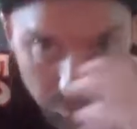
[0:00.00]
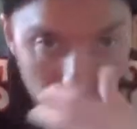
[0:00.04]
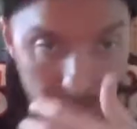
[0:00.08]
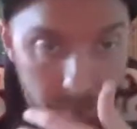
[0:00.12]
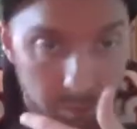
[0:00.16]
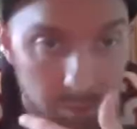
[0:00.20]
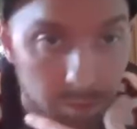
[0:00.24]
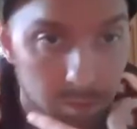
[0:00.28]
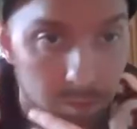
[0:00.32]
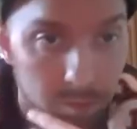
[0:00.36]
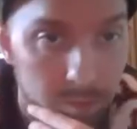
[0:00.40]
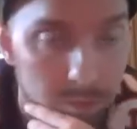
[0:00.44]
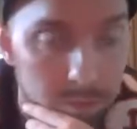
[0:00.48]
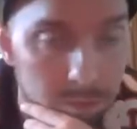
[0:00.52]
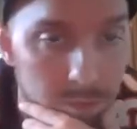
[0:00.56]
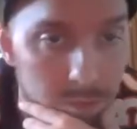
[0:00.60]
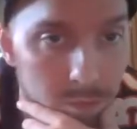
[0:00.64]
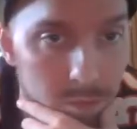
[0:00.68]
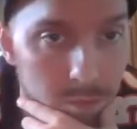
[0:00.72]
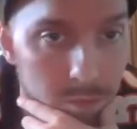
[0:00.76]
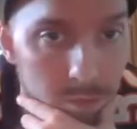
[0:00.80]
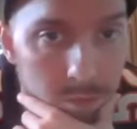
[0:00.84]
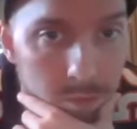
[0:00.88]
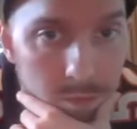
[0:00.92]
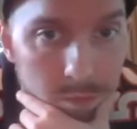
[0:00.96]
Claypool
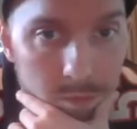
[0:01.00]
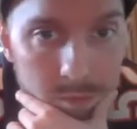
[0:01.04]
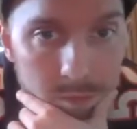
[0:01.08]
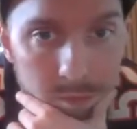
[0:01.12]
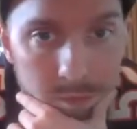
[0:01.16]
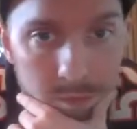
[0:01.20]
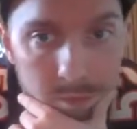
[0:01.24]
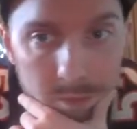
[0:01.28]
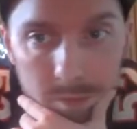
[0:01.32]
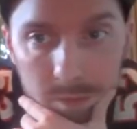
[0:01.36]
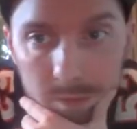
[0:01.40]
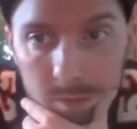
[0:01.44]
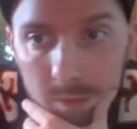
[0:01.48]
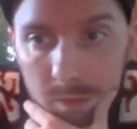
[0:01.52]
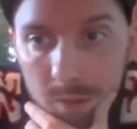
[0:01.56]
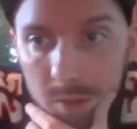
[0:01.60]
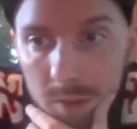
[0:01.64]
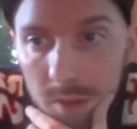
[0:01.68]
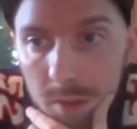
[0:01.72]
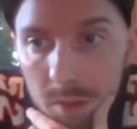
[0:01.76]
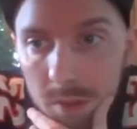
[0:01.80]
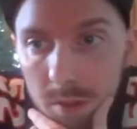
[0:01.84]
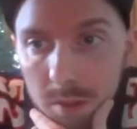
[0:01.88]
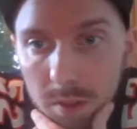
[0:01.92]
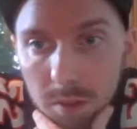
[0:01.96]
was a
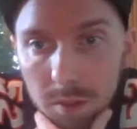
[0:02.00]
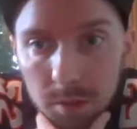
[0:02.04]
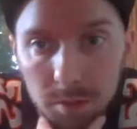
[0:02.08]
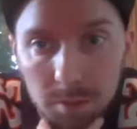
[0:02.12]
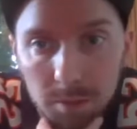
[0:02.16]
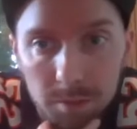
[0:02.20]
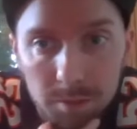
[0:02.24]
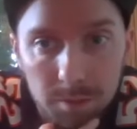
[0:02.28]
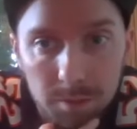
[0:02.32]
big